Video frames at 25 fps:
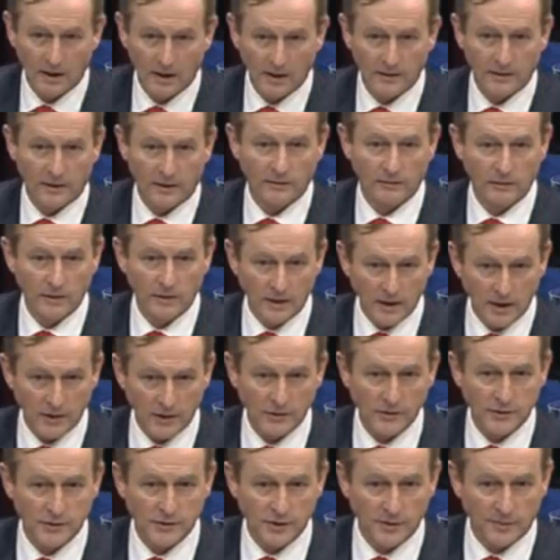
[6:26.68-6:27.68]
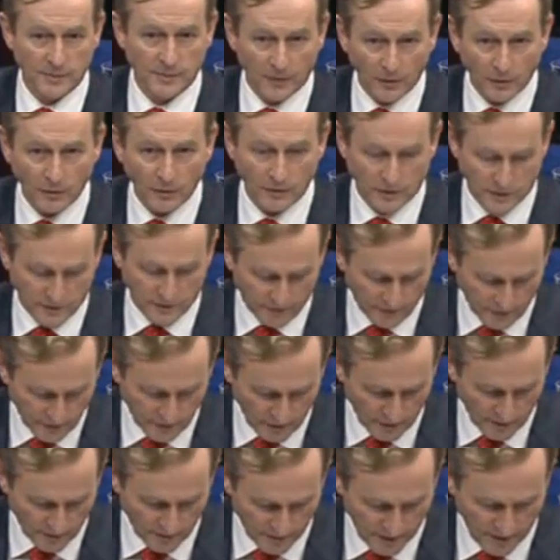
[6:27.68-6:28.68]
and on related supports for
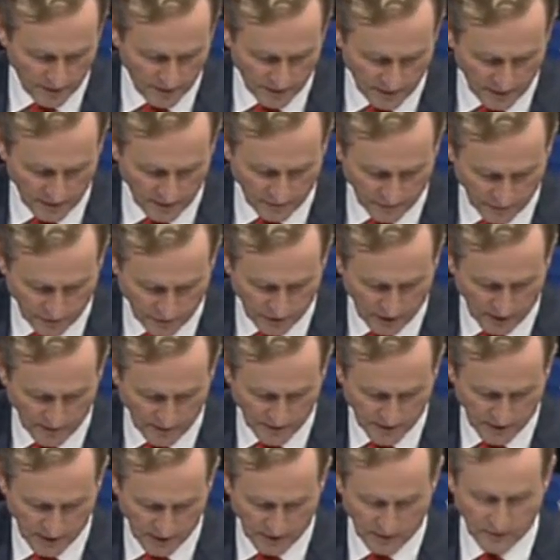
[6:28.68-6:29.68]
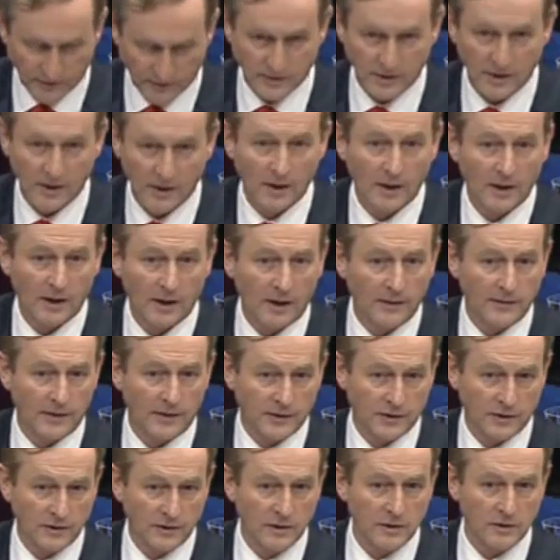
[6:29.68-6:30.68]
young people and for job seekers. Thank you. And
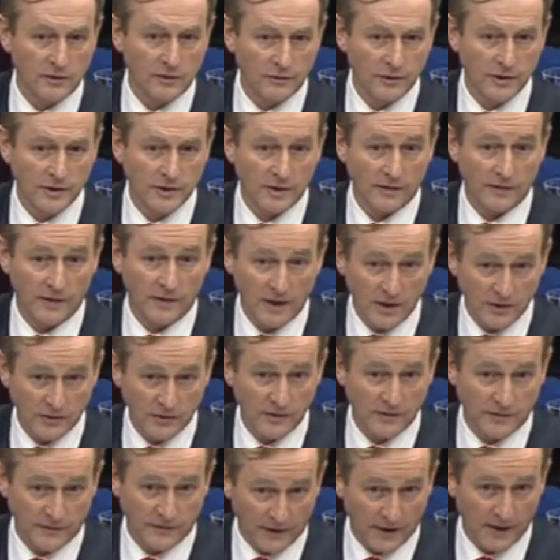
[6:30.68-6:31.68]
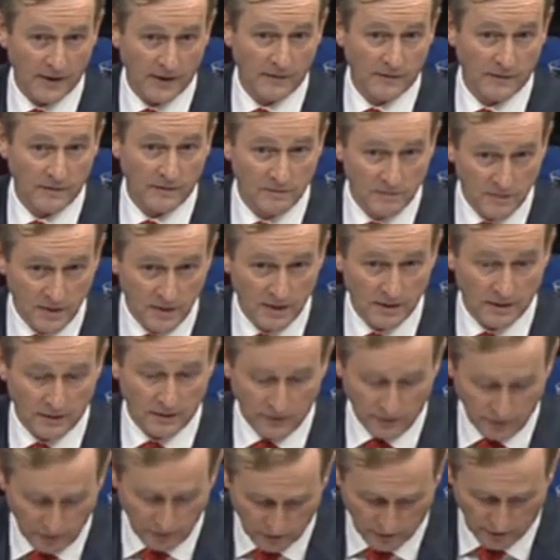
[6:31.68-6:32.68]
that's an increase of 85
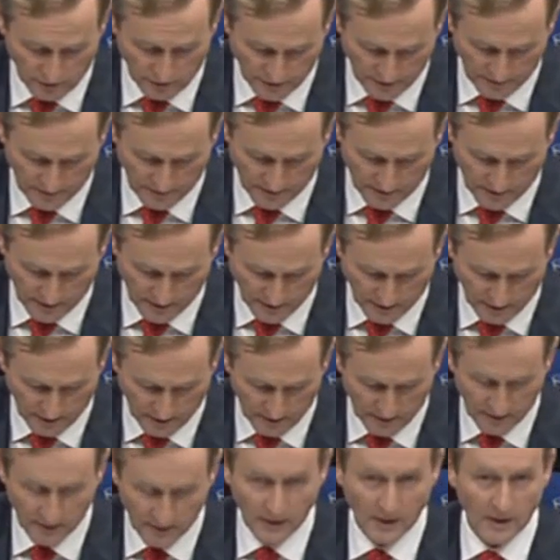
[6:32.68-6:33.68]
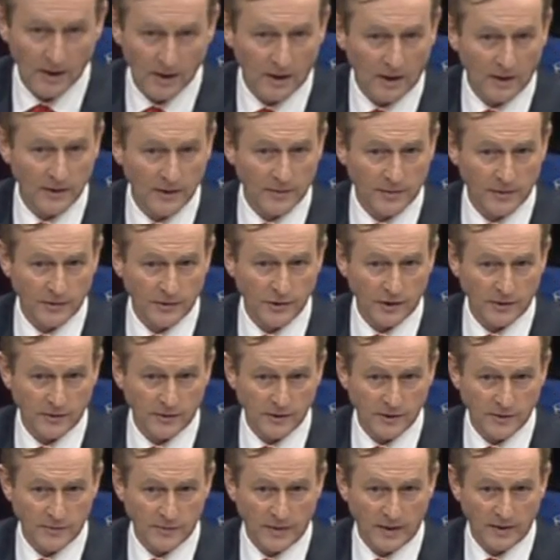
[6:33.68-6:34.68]
million euro, Deputy McDonald, on the
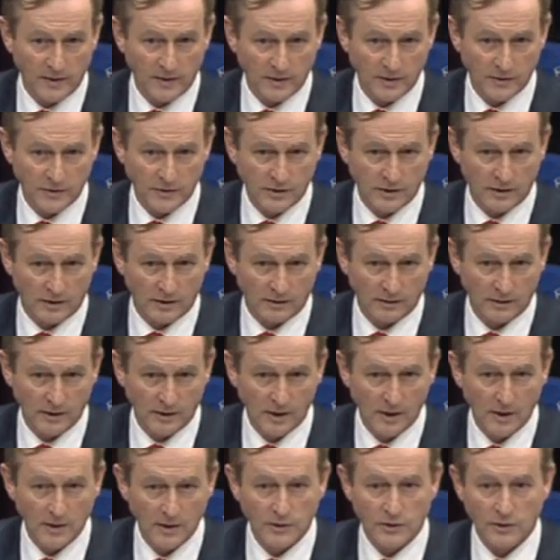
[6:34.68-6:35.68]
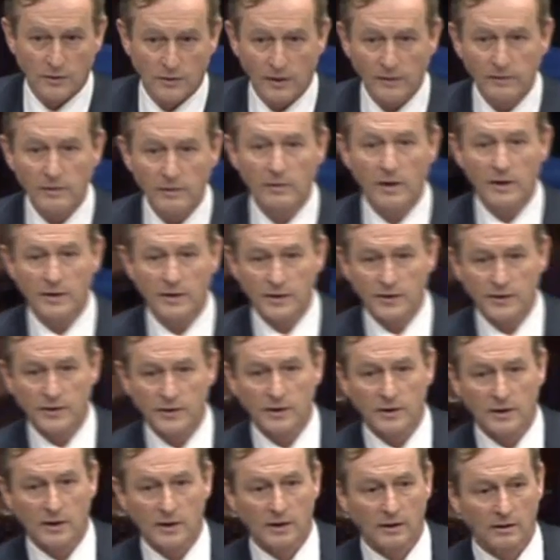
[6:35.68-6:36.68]
projected spend this year. So what we want to
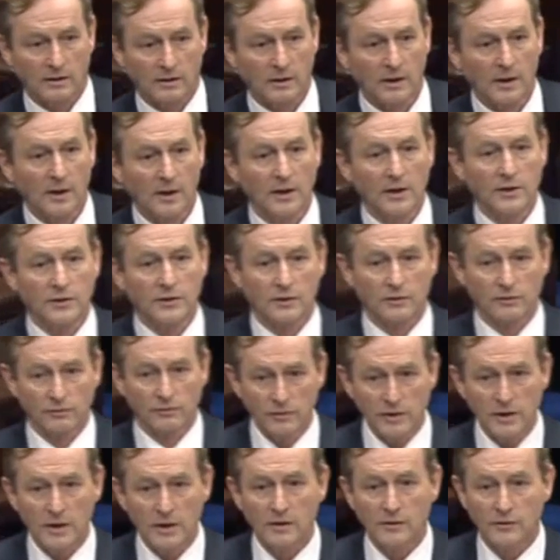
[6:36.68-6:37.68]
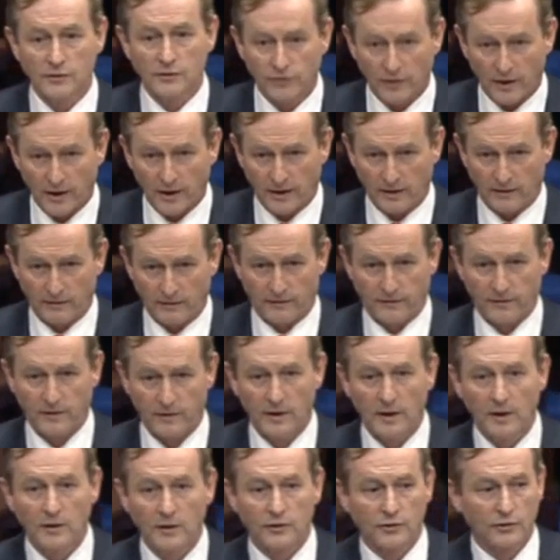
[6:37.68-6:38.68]
see here is a real drive
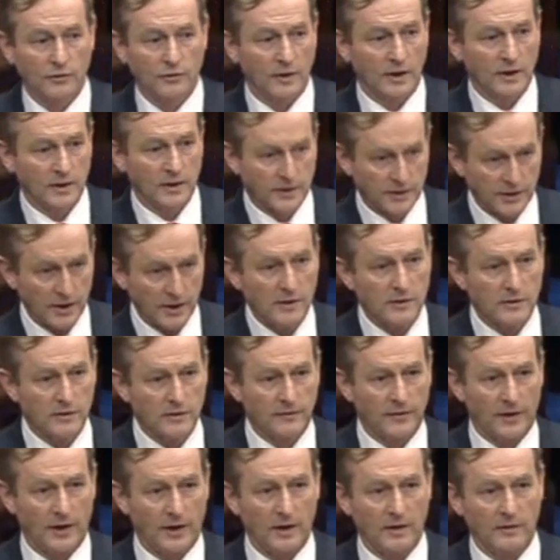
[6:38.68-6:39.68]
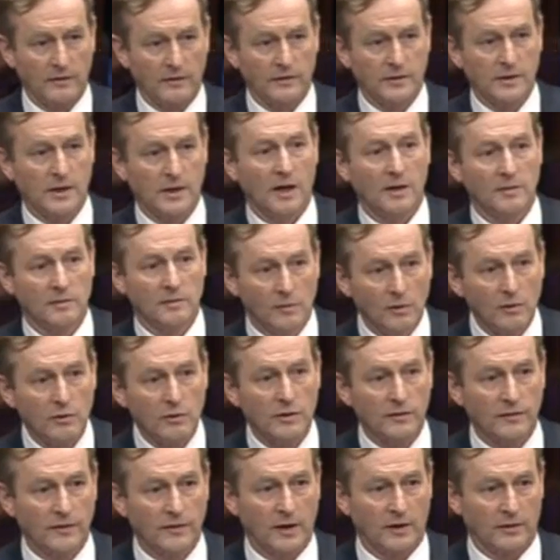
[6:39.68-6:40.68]
to incentivise and
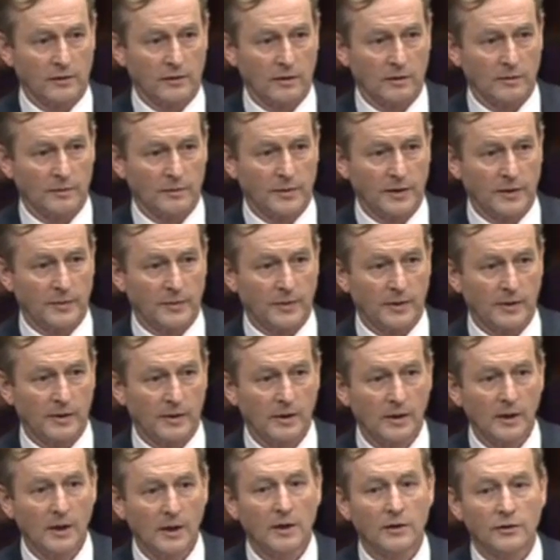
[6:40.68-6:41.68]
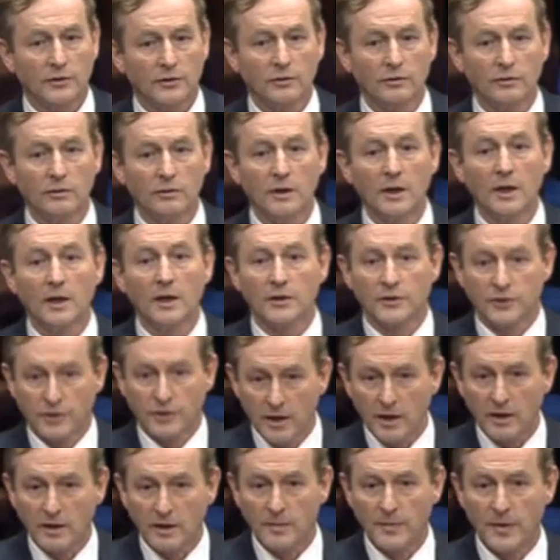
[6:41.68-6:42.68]
motivate young people to
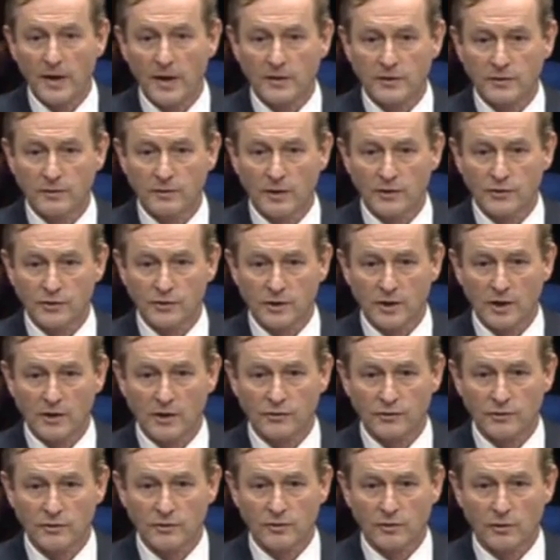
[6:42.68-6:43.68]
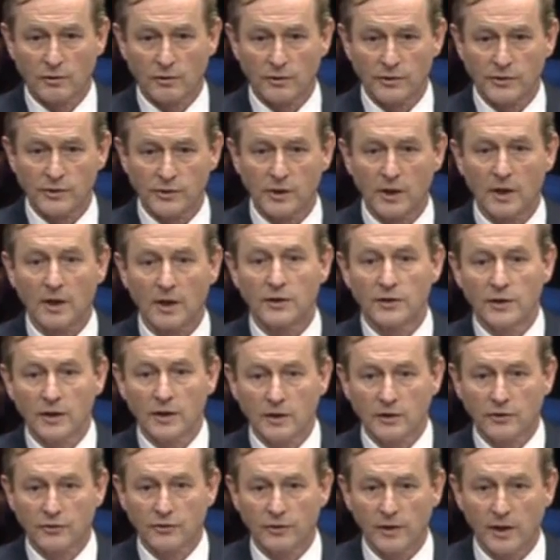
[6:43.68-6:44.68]
take a back to education course,
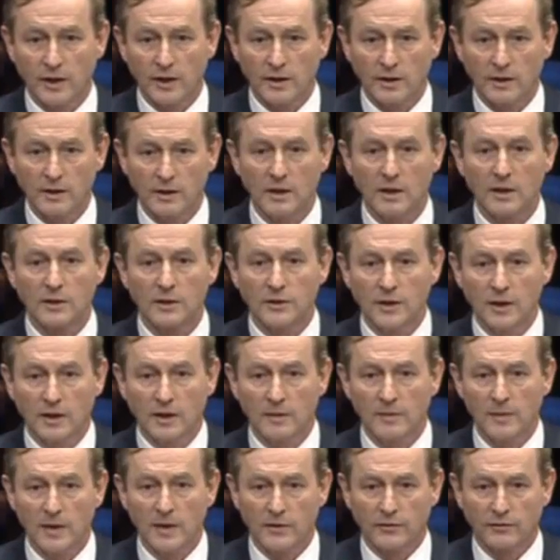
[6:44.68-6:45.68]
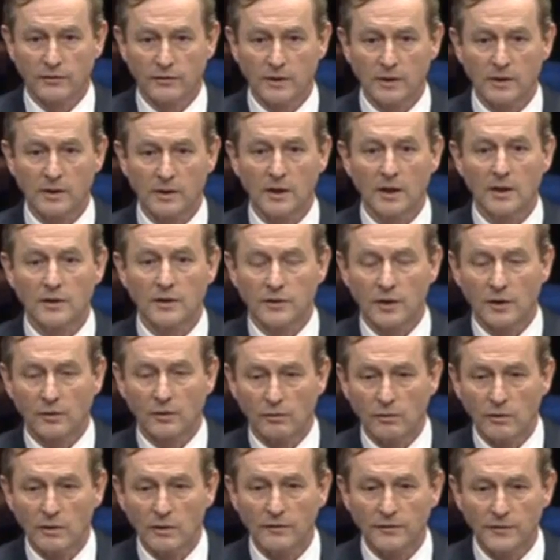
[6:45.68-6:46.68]
take a training, take a mentoring, take
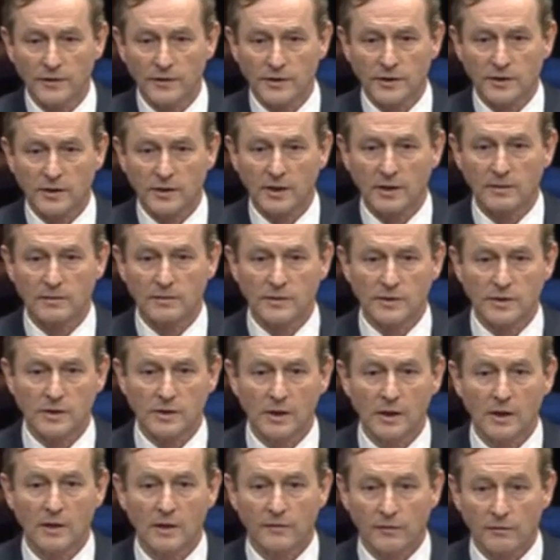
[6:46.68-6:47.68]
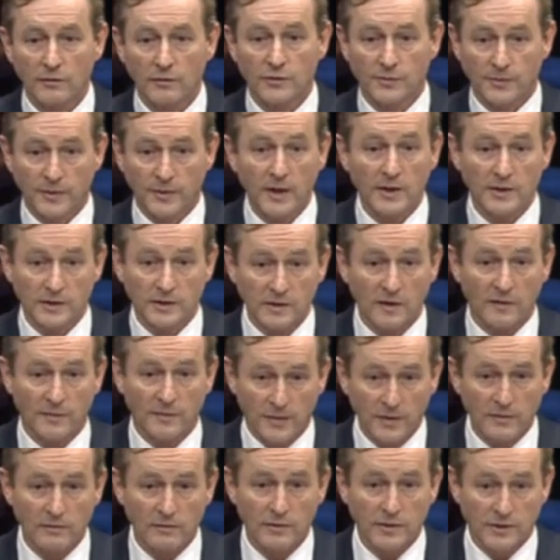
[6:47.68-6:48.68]
one of the schemes for which places have
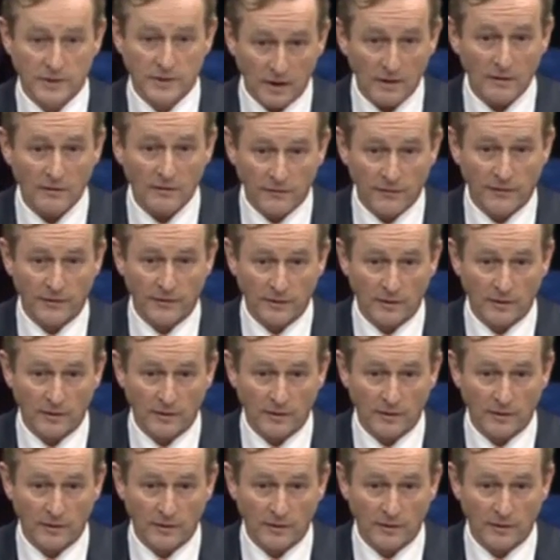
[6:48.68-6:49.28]
been reserved for